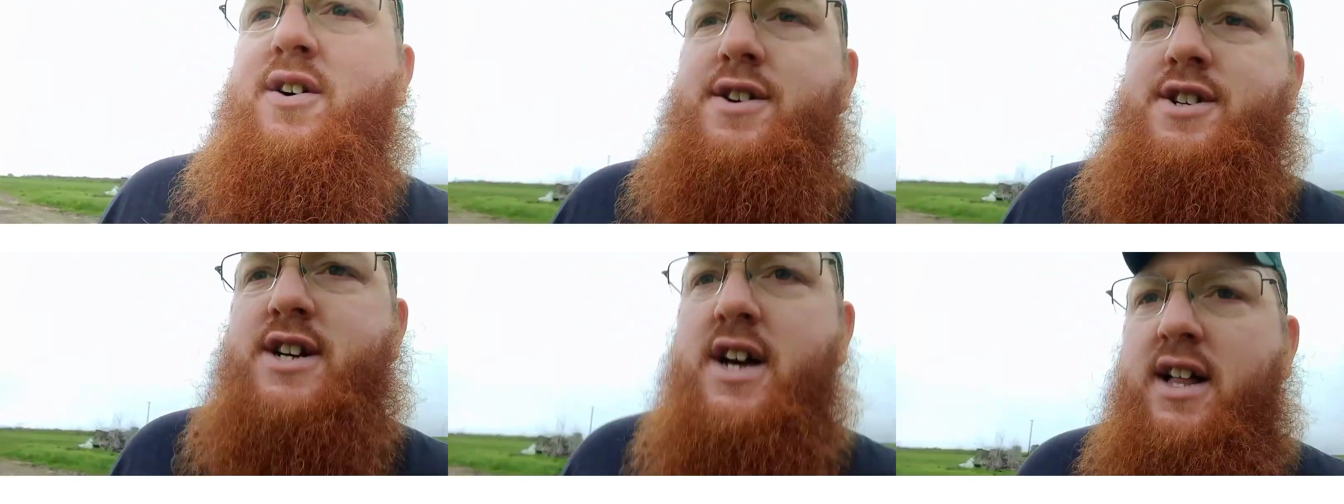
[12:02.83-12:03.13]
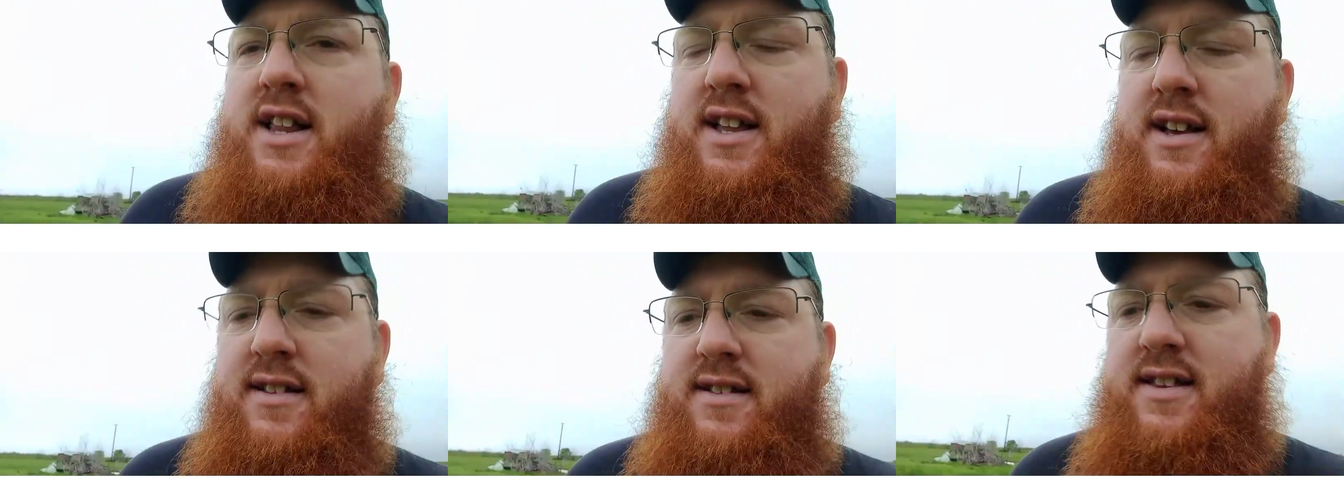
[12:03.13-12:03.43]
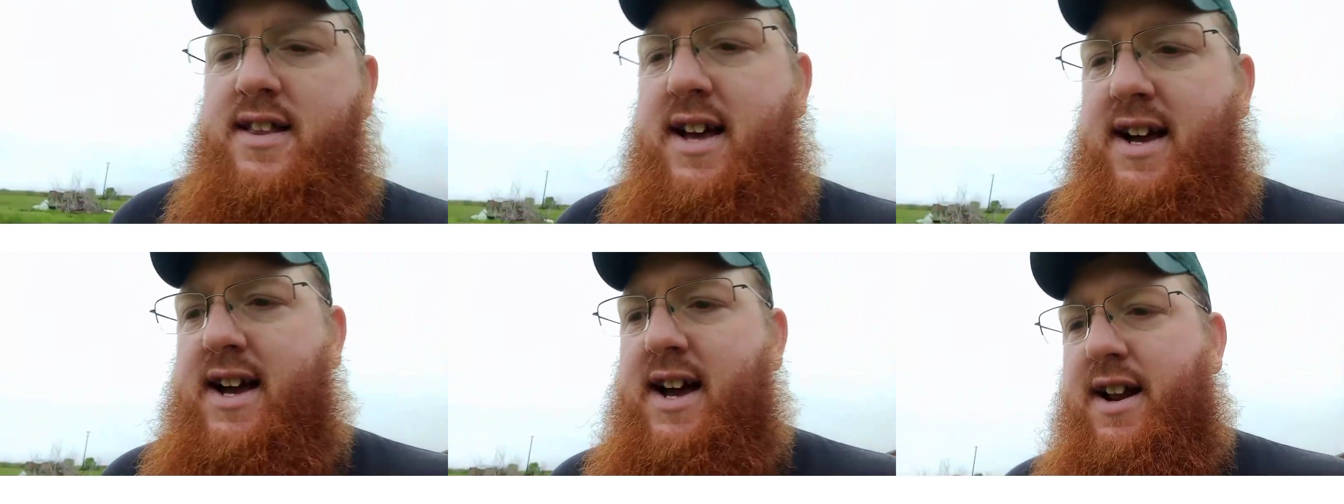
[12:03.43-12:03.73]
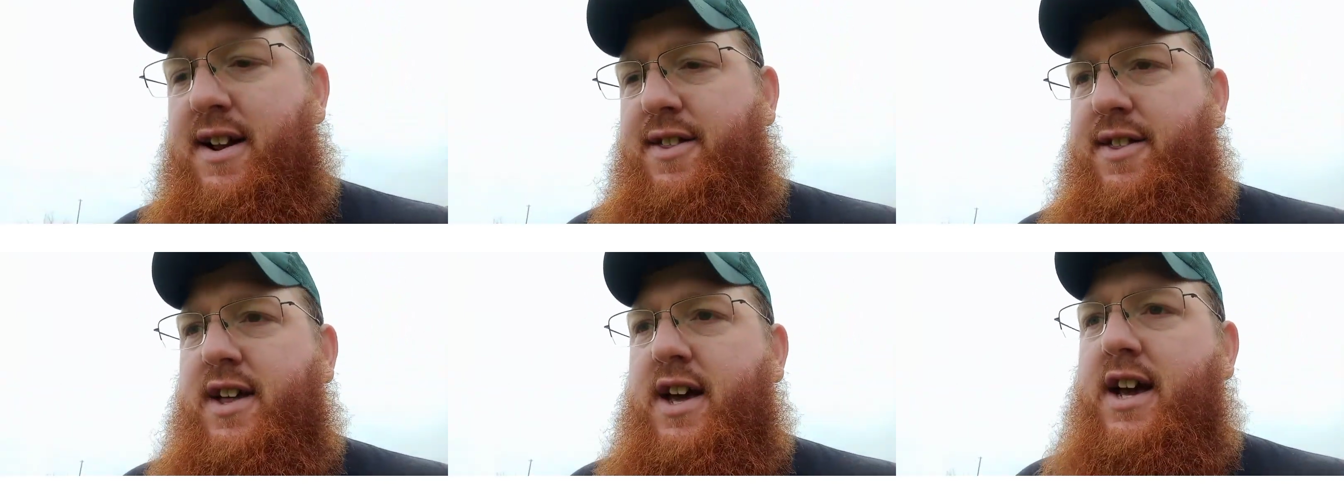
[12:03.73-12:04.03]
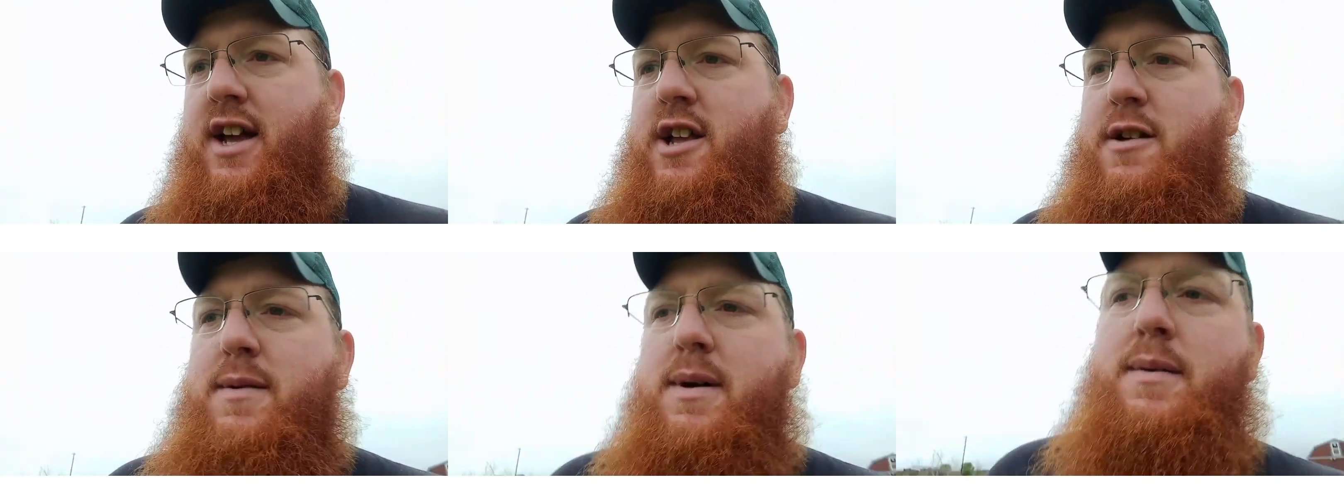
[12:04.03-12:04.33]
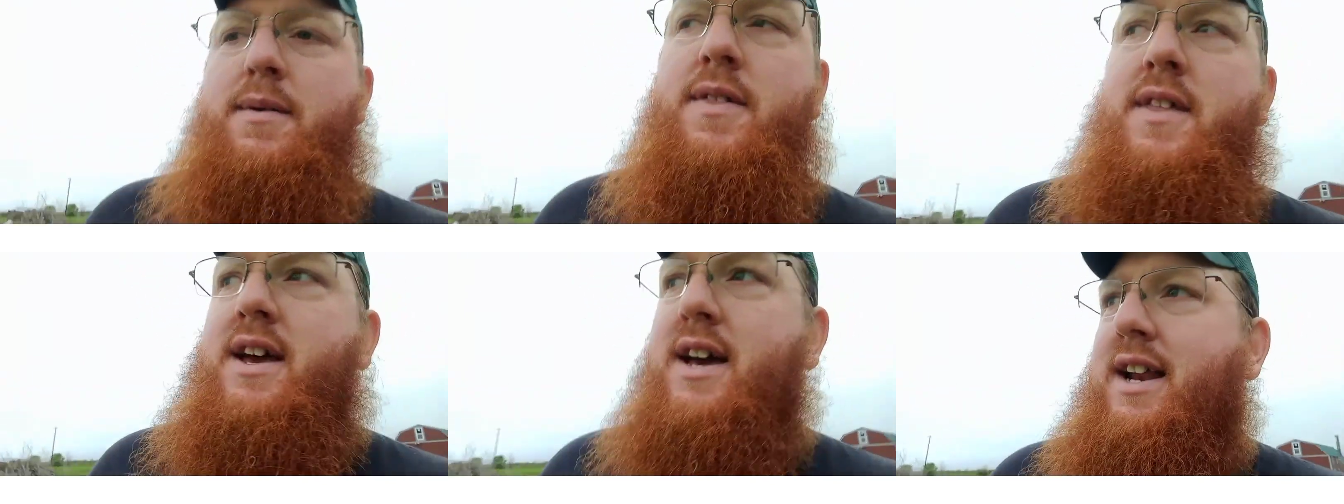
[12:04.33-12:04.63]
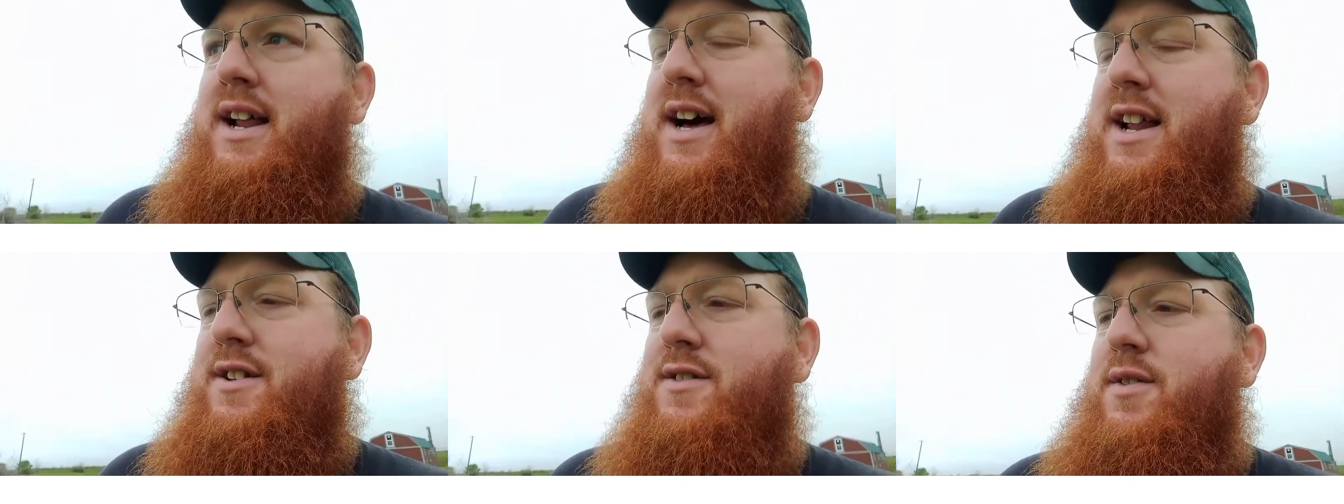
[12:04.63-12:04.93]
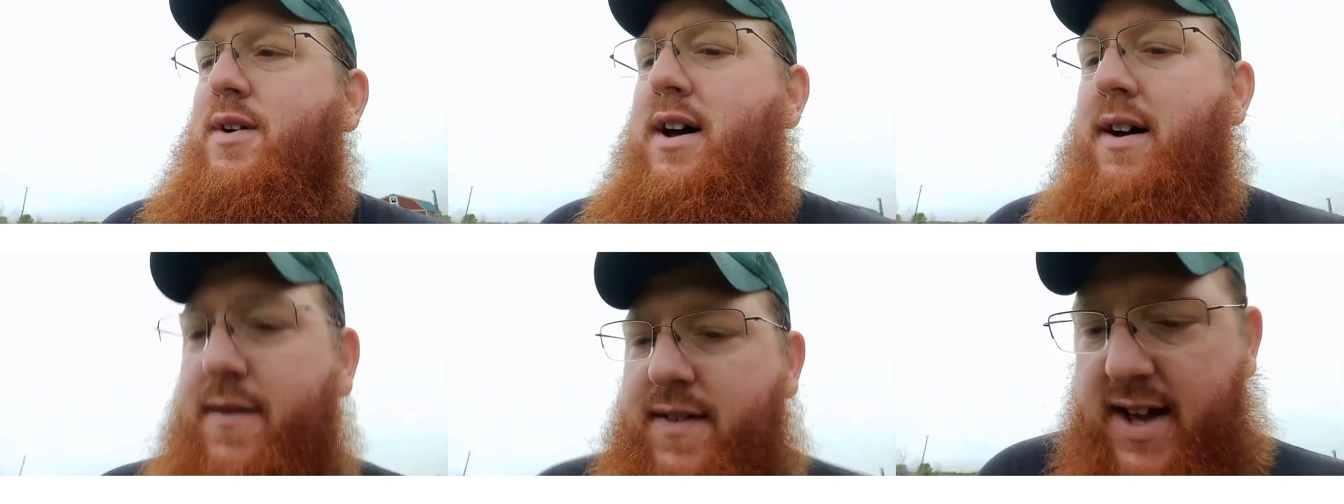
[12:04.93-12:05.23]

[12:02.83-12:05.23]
jellies and that kind of thing, and you may be thinking, I just don't have that